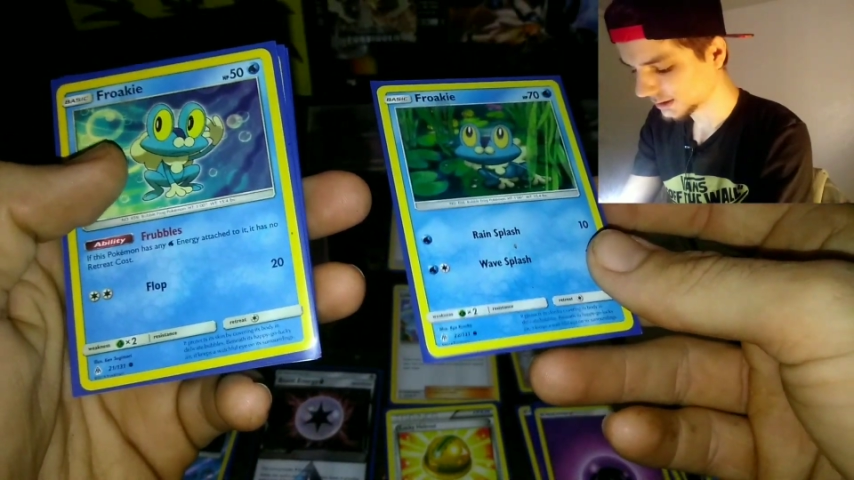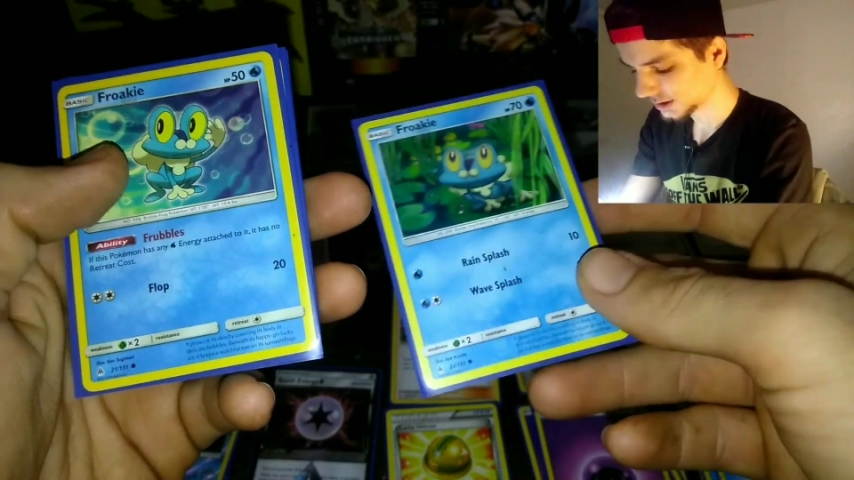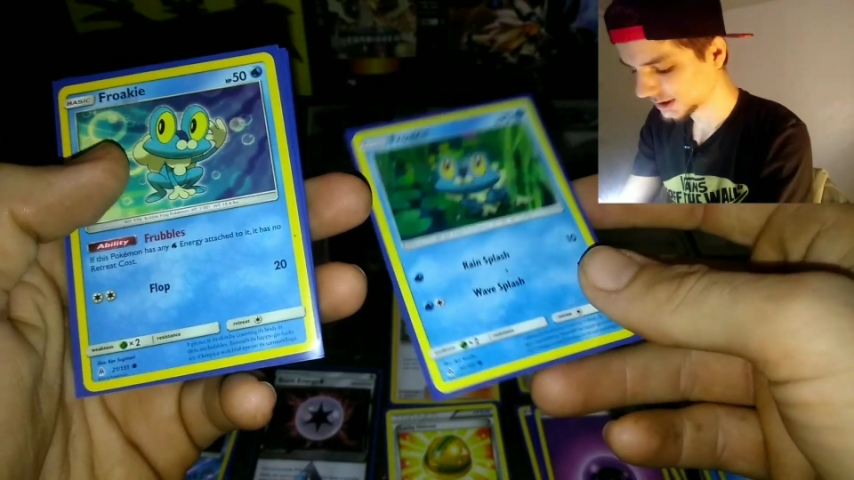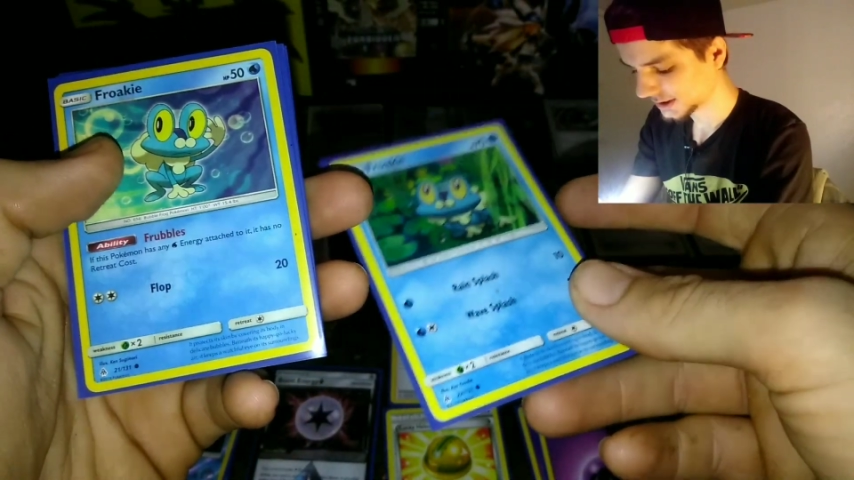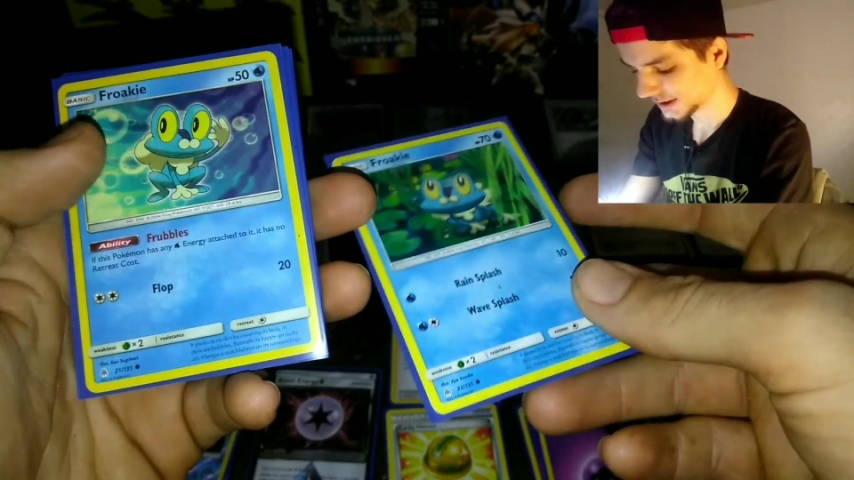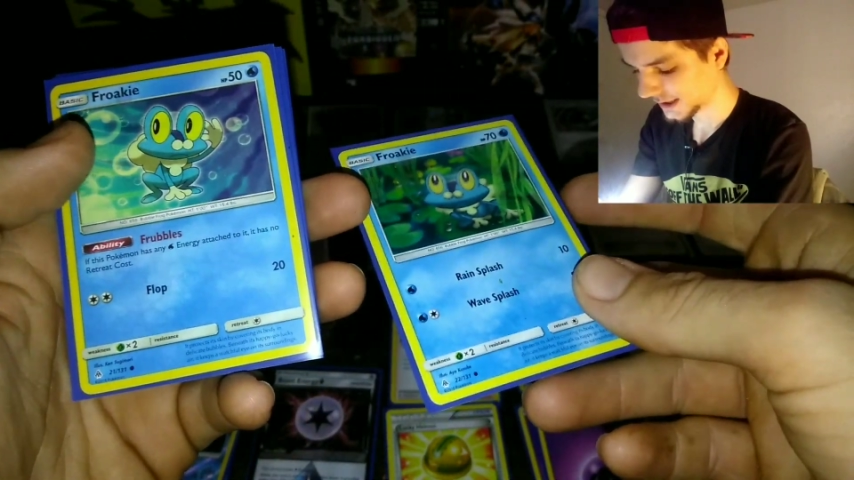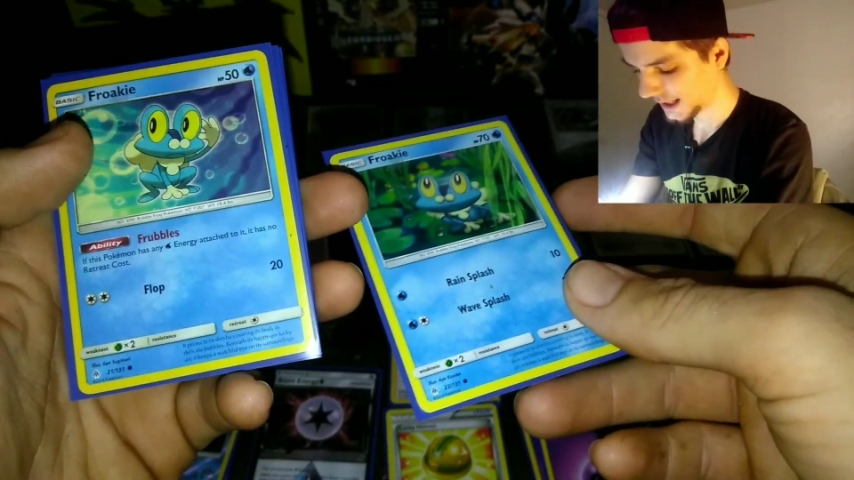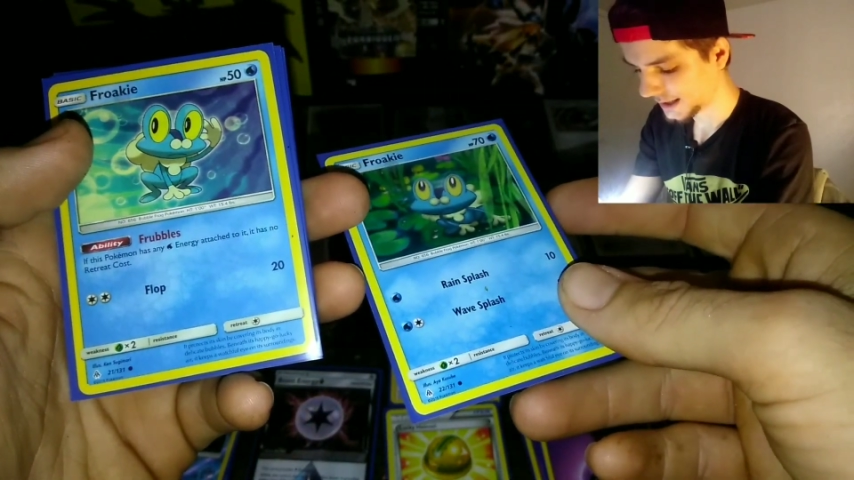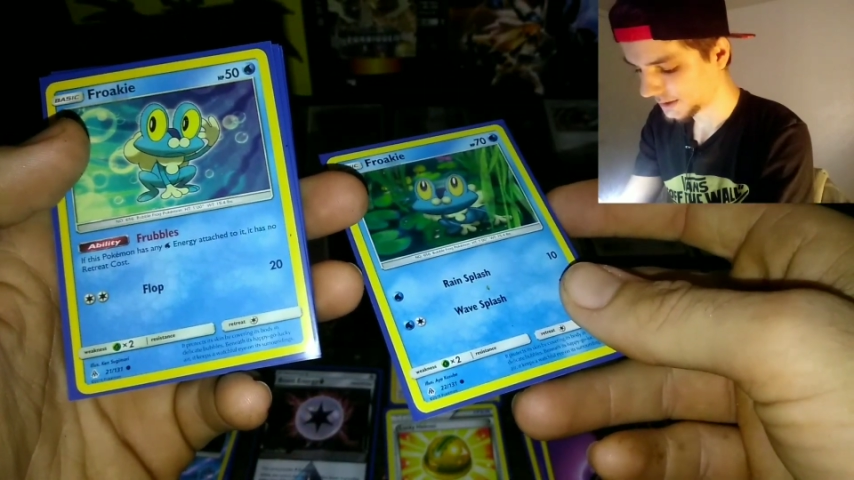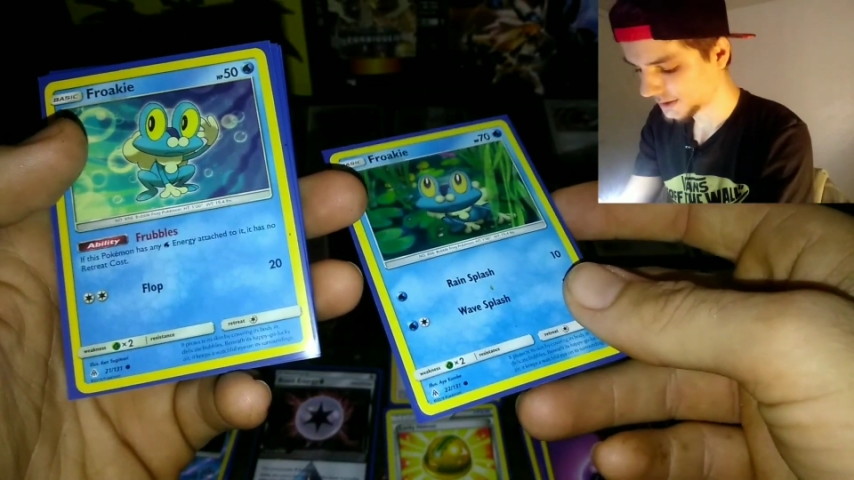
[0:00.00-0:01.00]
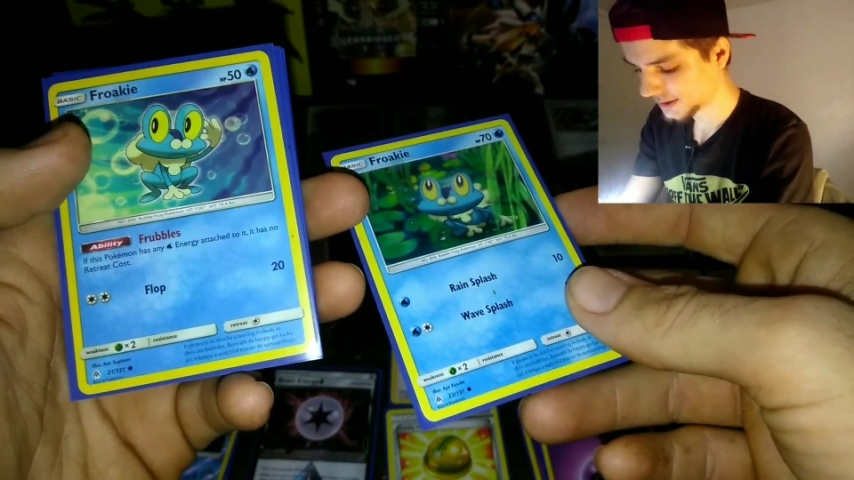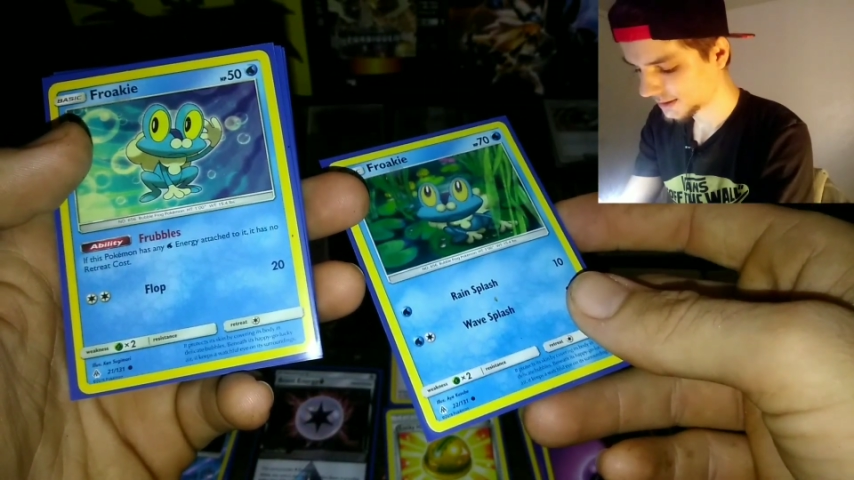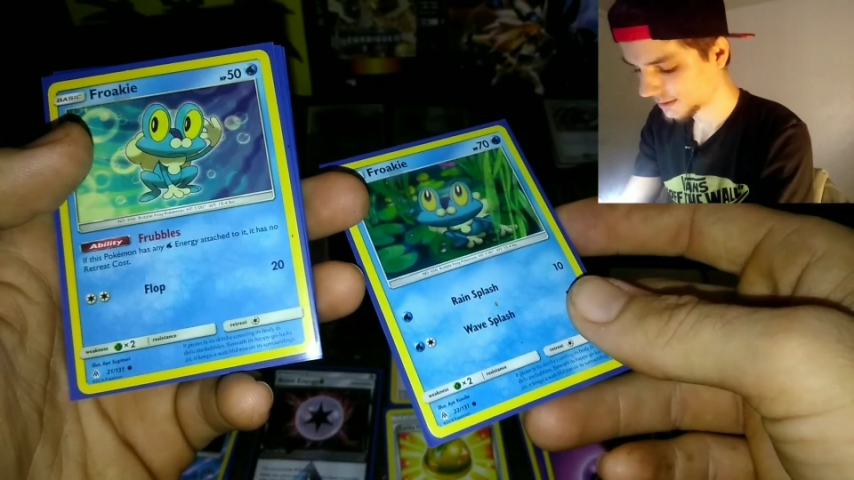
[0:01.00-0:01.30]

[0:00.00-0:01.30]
just in case